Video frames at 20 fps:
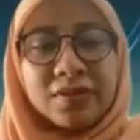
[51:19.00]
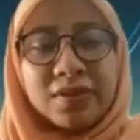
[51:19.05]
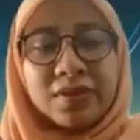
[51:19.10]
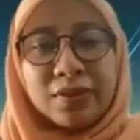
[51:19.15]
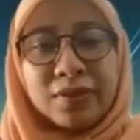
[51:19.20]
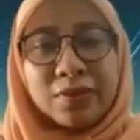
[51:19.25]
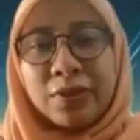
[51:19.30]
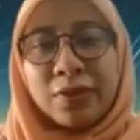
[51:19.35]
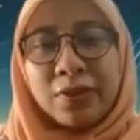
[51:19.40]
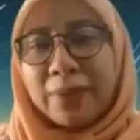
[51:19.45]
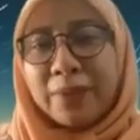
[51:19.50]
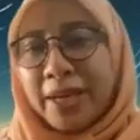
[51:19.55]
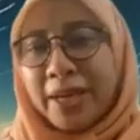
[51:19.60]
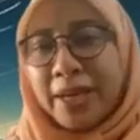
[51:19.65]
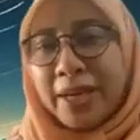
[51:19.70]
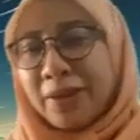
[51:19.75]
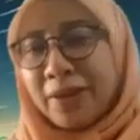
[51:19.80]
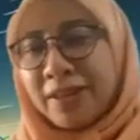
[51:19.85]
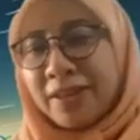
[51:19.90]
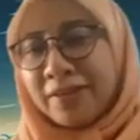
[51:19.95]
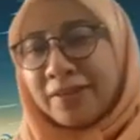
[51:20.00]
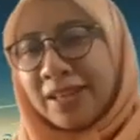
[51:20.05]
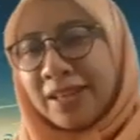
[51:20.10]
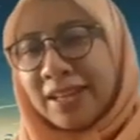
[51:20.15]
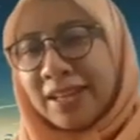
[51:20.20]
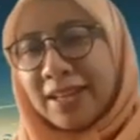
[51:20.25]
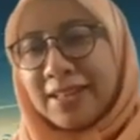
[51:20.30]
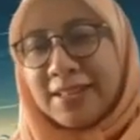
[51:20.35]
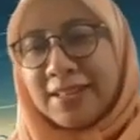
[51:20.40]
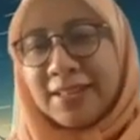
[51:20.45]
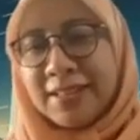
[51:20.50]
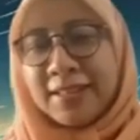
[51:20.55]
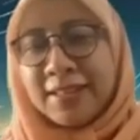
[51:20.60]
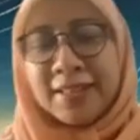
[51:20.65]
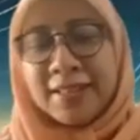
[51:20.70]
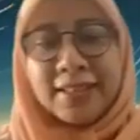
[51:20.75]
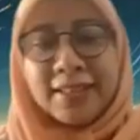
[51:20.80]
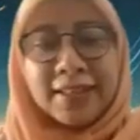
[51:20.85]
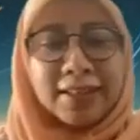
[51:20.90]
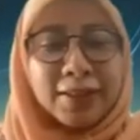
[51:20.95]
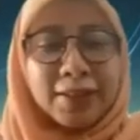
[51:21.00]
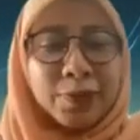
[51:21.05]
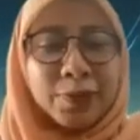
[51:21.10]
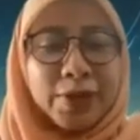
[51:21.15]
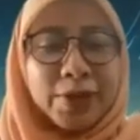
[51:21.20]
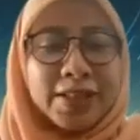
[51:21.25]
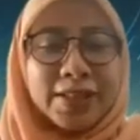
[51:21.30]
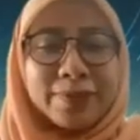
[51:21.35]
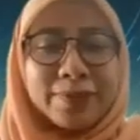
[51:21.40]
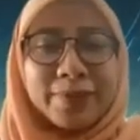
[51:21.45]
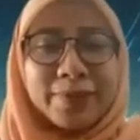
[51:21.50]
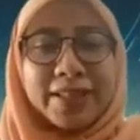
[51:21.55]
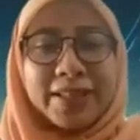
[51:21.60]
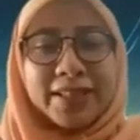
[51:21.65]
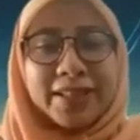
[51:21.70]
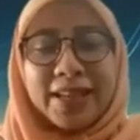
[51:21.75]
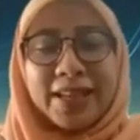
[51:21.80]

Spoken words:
Well, I might not really answer the question, but that